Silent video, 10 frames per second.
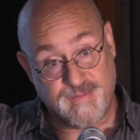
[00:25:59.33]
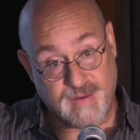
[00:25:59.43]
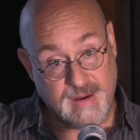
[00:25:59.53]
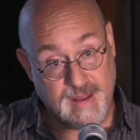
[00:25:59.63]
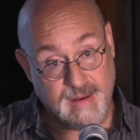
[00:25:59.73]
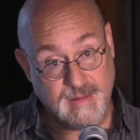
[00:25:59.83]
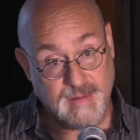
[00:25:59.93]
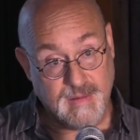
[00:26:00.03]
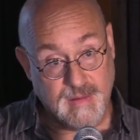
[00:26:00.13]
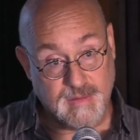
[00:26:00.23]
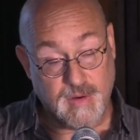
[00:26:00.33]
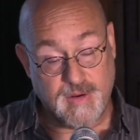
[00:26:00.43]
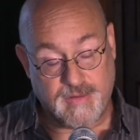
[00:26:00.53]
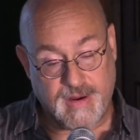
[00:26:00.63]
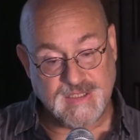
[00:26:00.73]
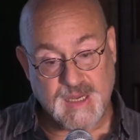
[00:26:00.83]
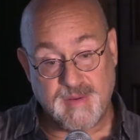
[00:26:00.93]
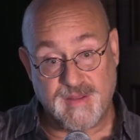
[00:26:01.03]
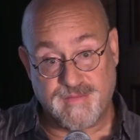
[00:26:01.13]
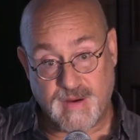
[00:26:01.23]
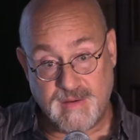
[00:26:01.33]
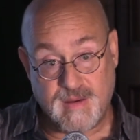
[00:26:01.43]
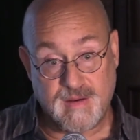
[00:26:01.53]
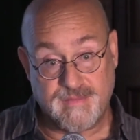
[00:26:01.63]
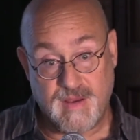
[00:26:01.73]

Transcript: the front end. It's doing a great job on the front end of,